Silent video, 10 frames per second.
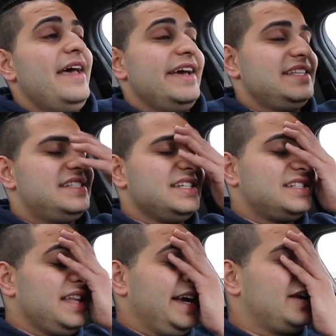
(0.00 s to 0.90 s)
it's
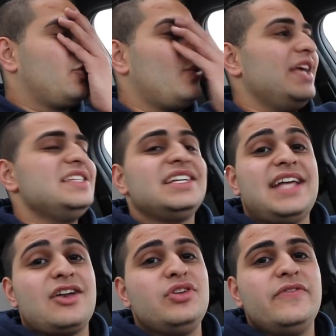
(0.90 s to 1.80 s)
just like crazy because
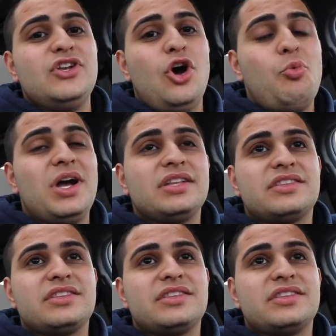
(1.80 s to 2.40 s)
I don't even know what